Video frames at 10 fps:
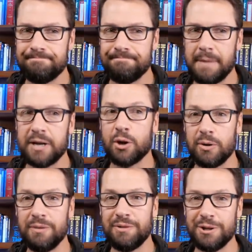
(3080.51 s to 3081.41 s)
My
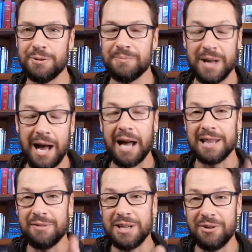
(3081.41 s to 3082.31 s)
current view I'd
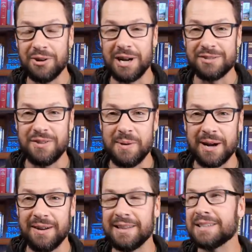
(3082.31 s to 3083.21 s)
love to hear your guys' feedback
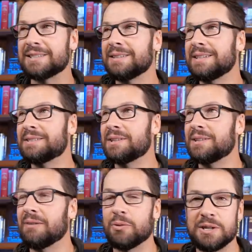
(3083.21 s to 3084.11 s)
on this. This is a
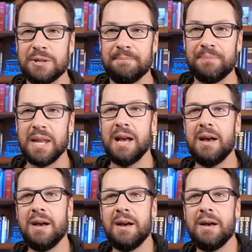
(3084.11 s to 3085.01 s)
tough question.
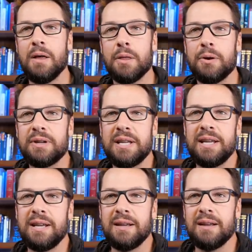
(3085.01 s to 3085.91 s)

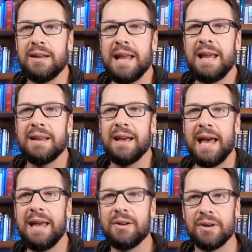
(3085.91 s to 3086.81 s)
13. Nate
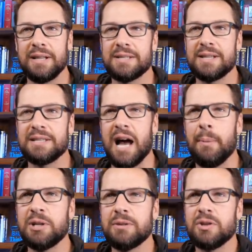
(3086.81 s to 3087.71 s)
Haygood says, How
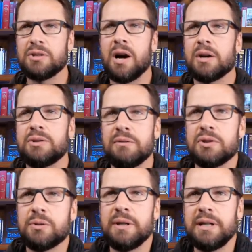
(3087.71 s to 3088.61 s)
much of the doctrine of the
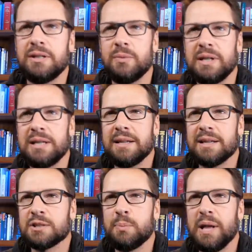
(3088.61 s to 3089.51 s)
Trinity do we need to
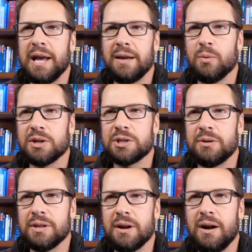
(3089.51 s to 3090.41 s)
explain while
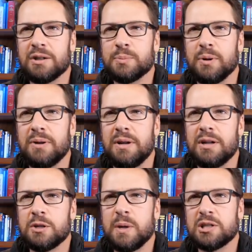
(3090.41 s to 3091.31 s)
sharing the gospel,
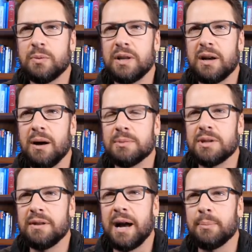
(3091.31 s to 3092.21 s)
especially when it comes
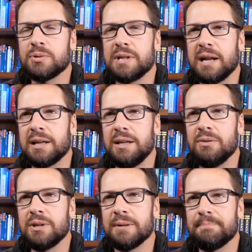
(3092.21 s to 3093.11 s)
to the hypostatic
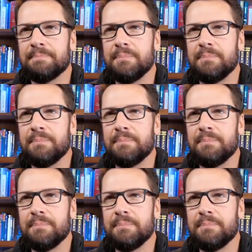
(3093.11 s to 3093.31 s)
union?